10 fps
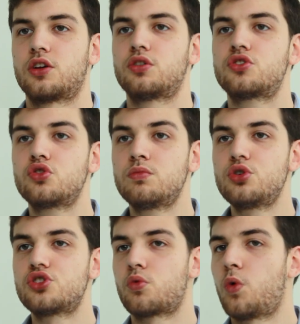
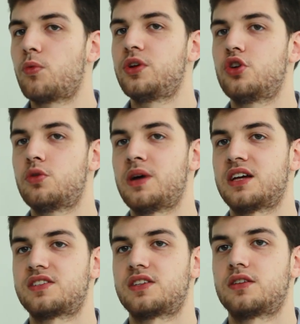Consumers are what we know
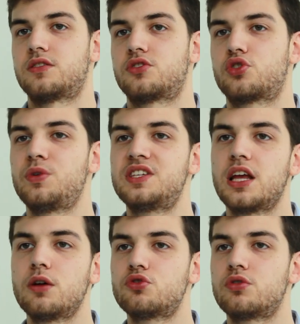best, so we
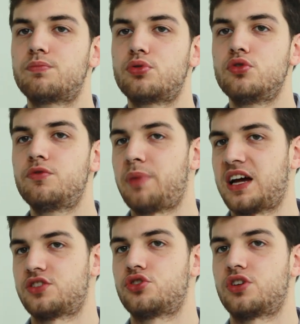set out to improve
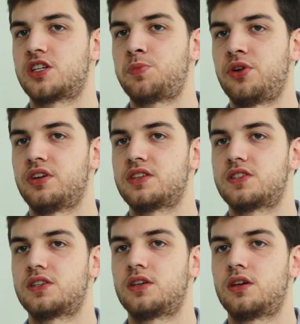passenger experience.